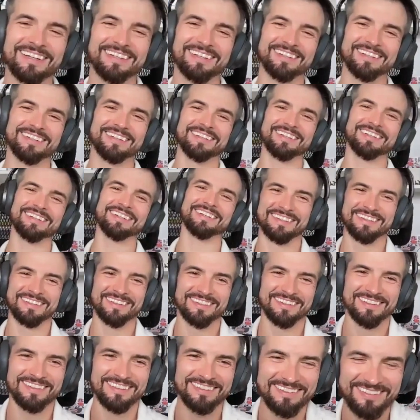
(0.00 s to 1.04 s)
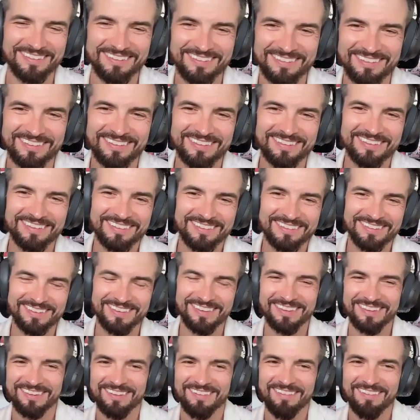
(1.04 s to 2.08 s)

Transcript: work is split up into smaller